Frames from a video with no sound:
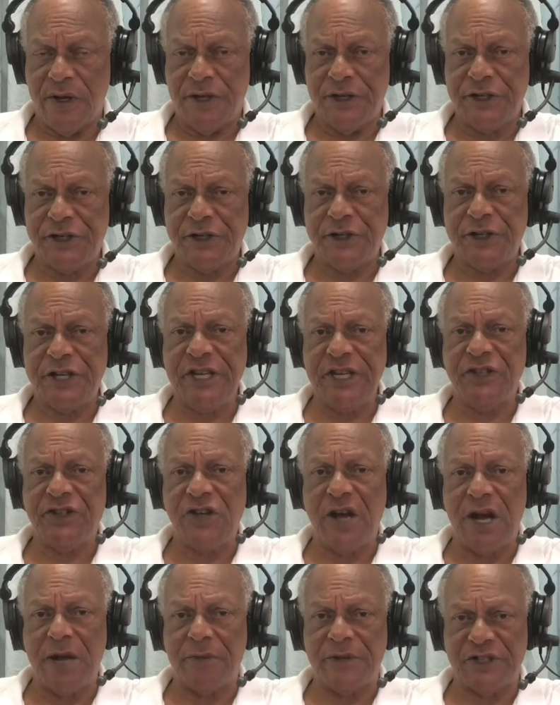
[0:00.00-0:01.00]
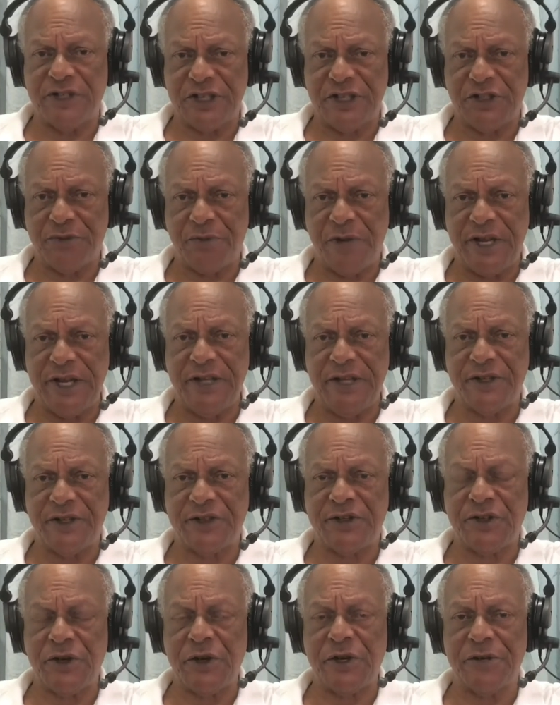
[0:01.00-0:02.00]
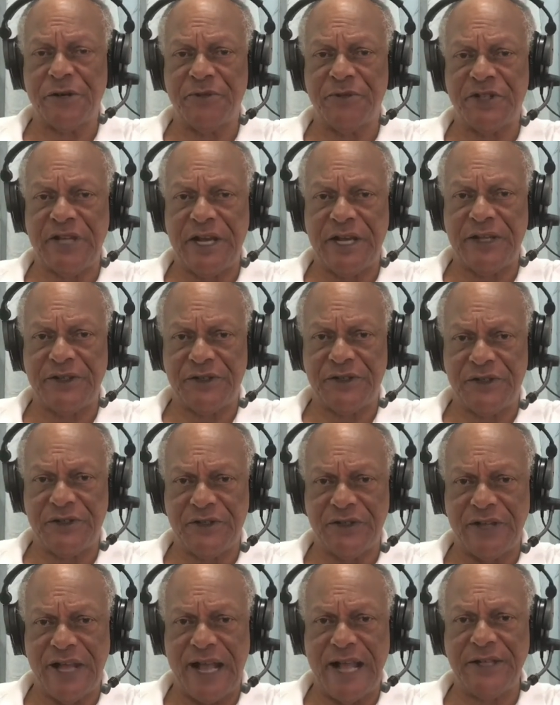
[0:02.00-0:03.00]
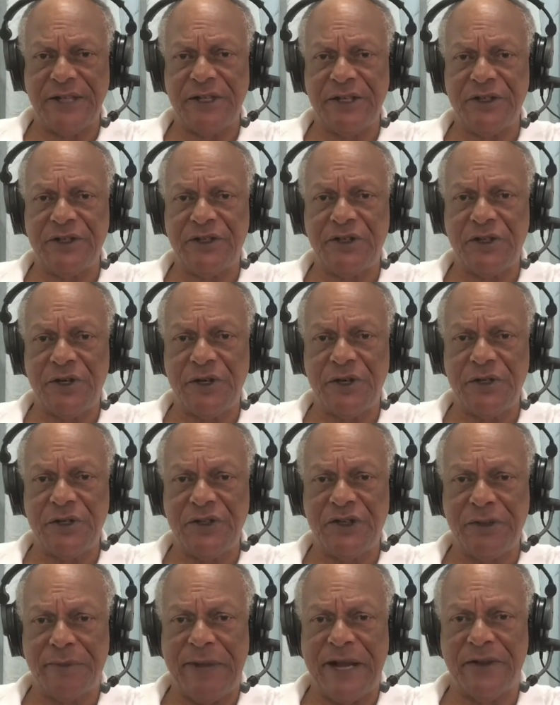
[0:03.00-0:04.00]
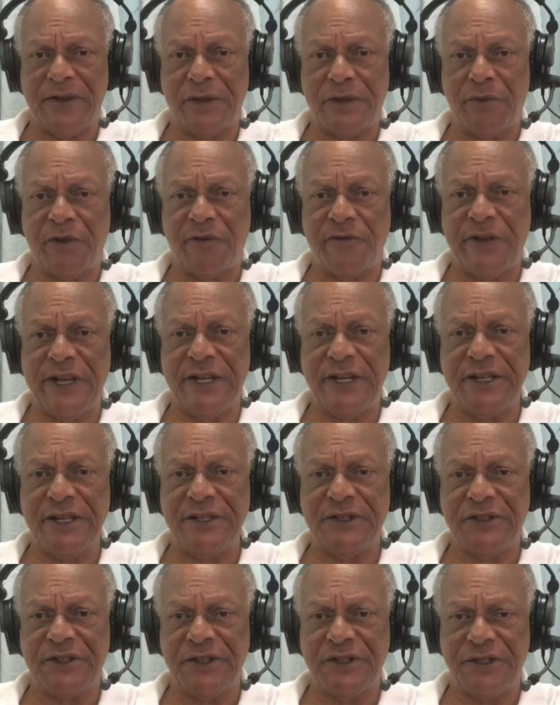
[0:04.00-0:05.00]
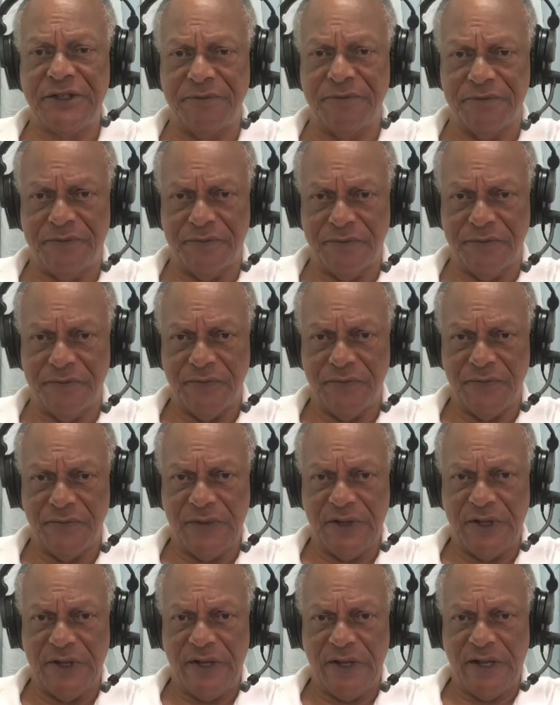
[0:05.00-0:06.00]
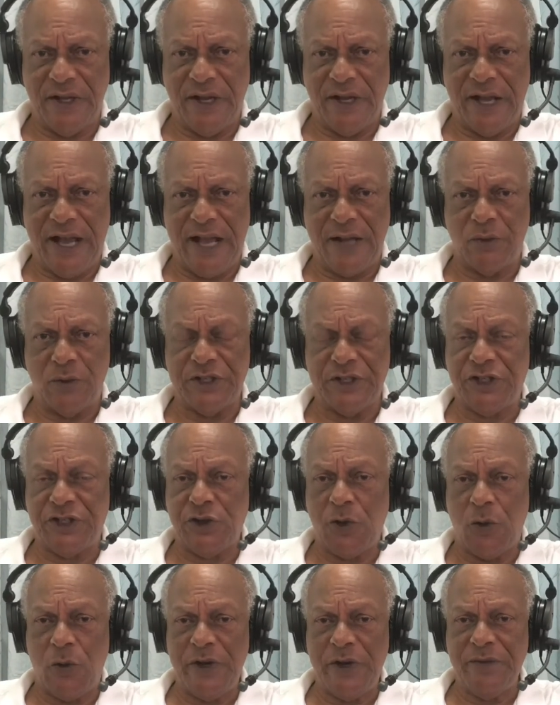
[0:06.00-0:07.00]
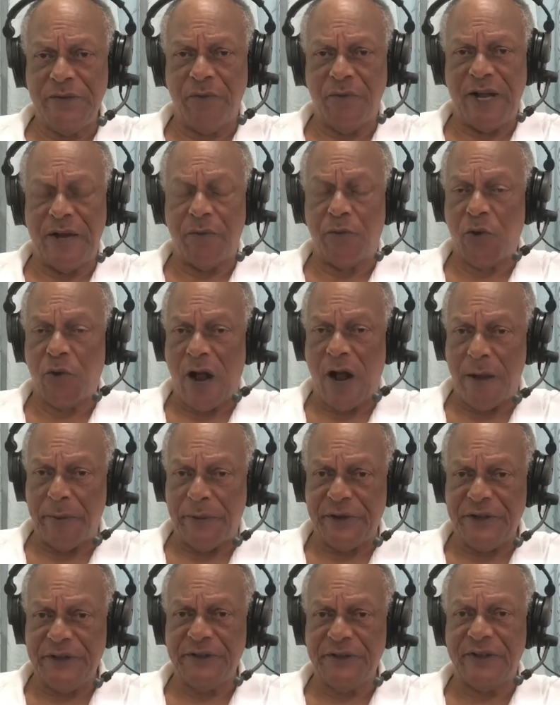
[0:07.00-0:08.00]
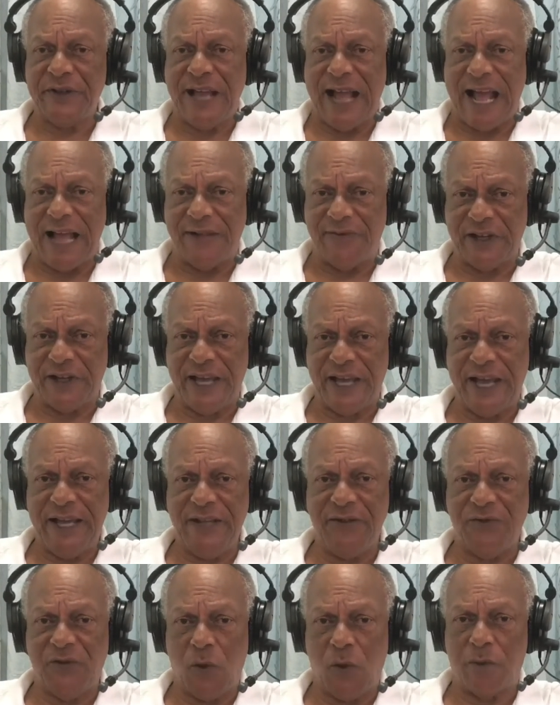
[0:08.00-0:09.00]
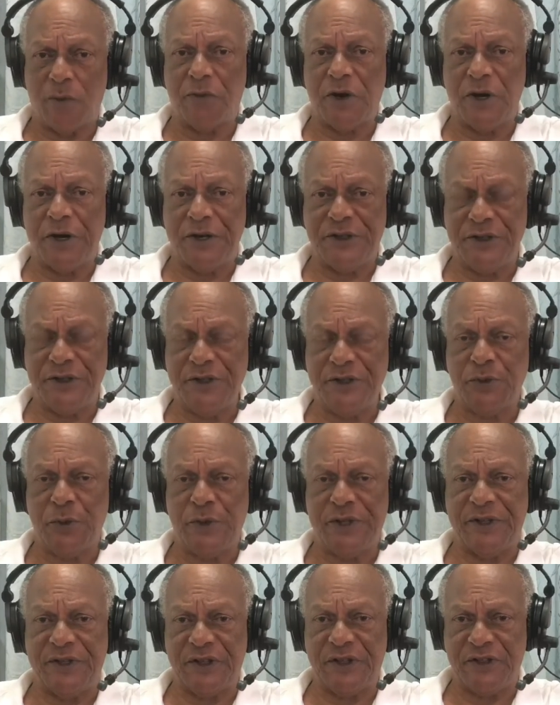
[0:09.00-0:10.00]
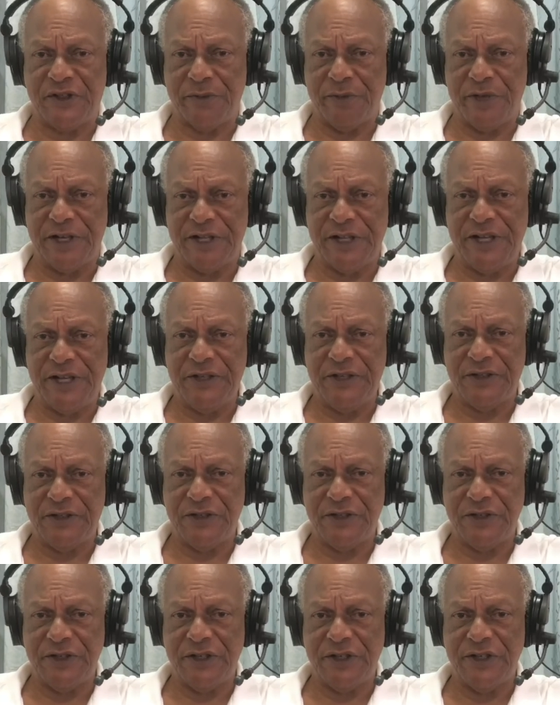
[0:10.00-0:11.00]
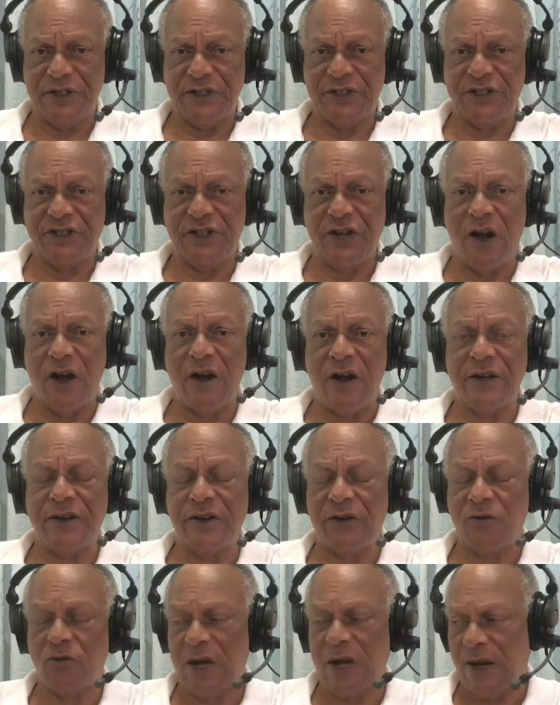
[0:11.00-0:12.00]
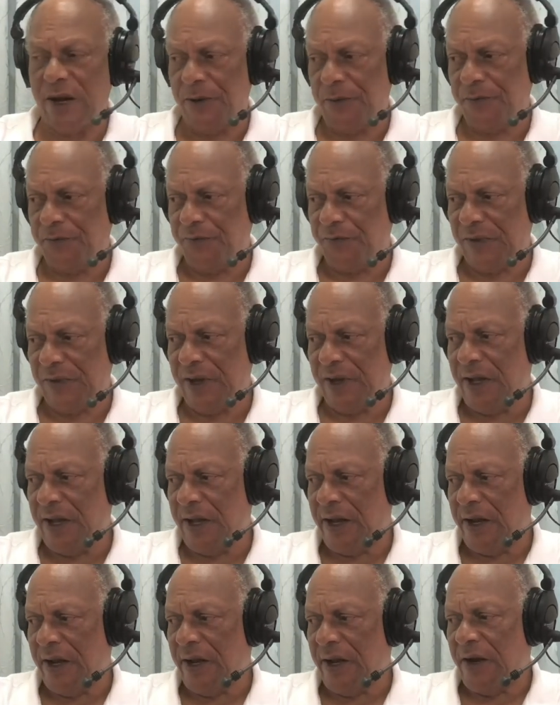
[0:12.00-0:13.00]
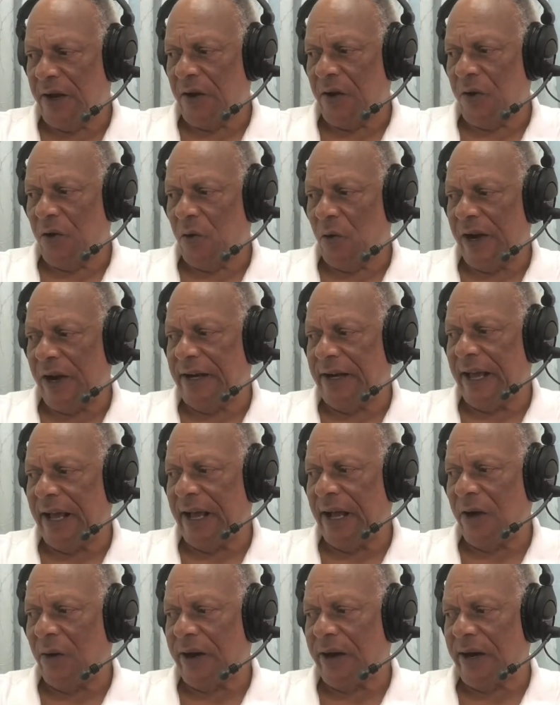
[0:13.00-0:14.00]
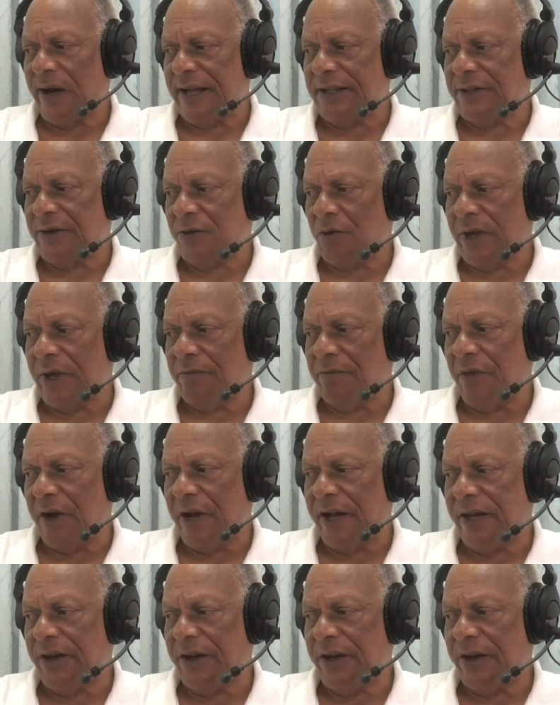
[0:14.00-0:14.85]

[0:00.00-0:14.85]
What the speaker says: Sherdeen Thomas explained her circumstances and concerns about the prevailing system and was joined by prominent advocate for persons with disabilities, John Rello. Right now, I'd like to run by